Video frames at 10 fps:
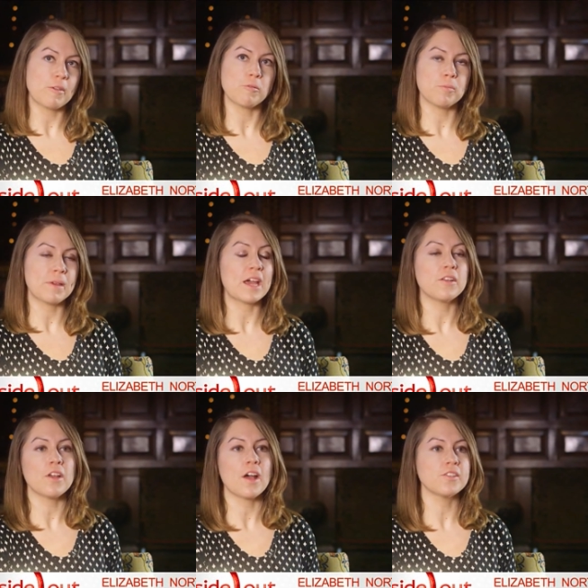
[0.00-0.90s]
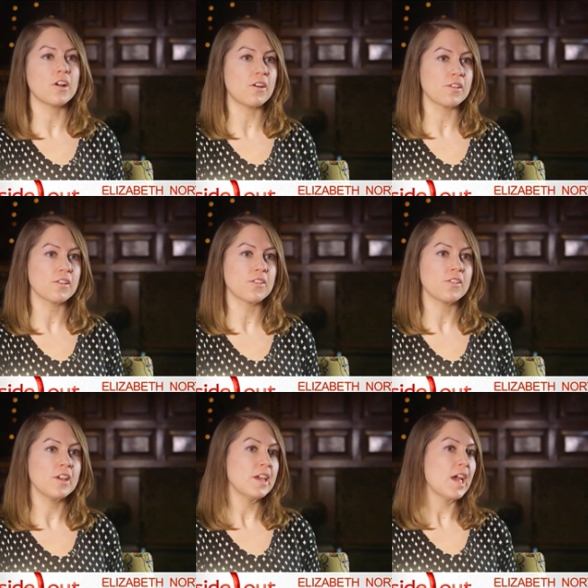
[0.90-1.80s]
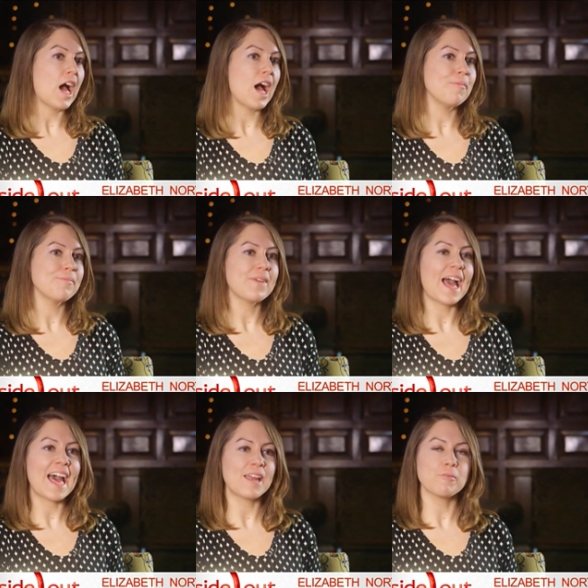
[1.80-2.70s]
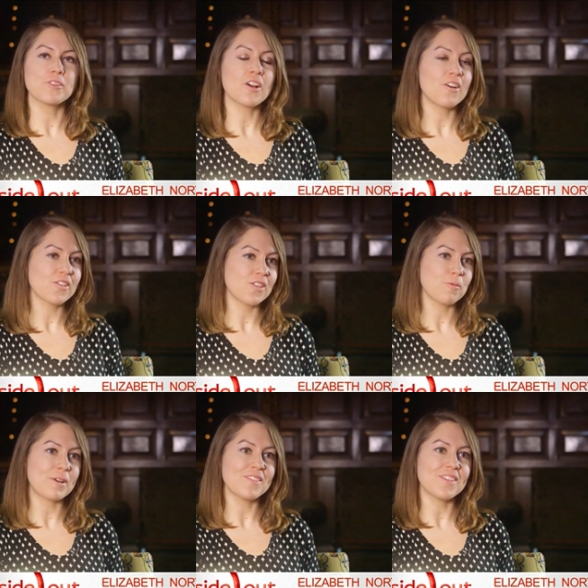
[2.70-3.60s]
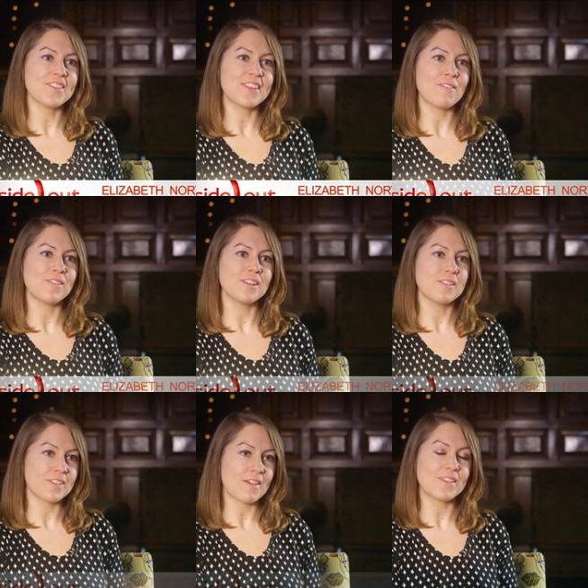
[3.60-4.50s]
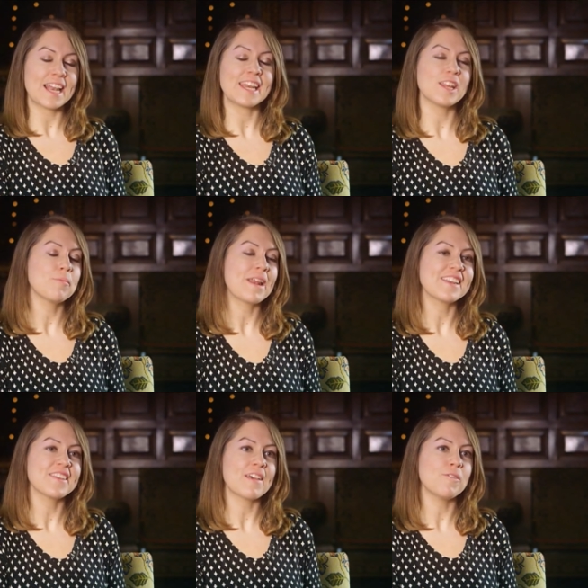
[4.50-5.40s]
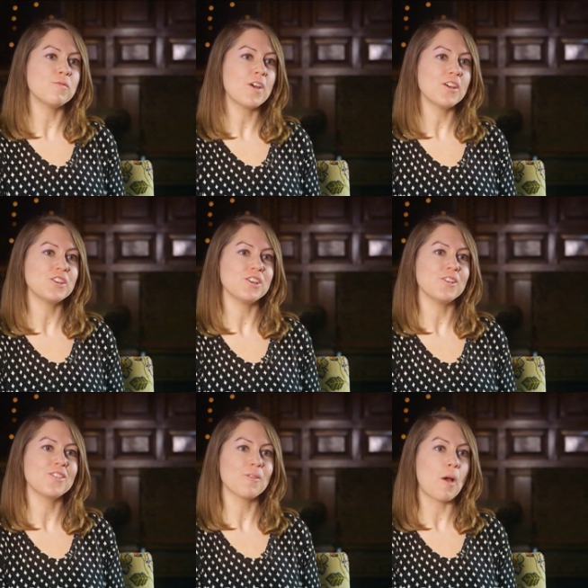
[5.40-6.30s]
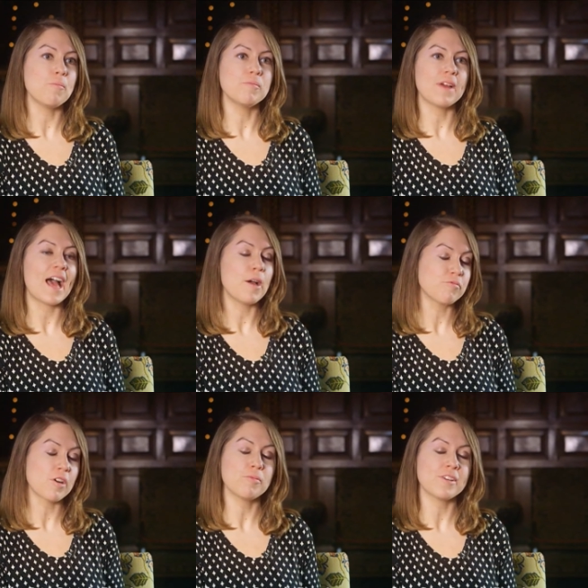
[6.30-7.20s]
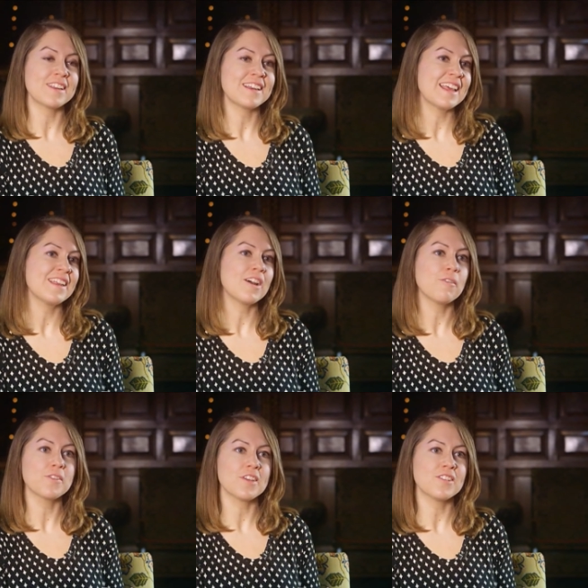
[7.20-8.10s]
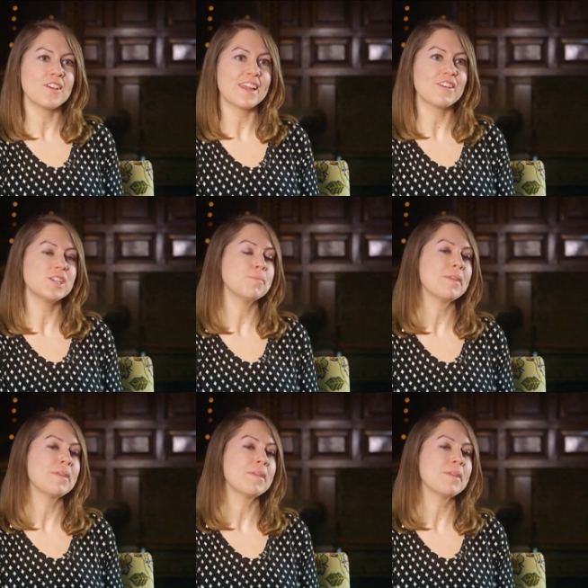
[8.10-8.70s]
it would be a, a dance. Um, Anne was cast as one of the seven, seven ladies playing the seven virtues. Uh, appropriately enough, as it turned out, she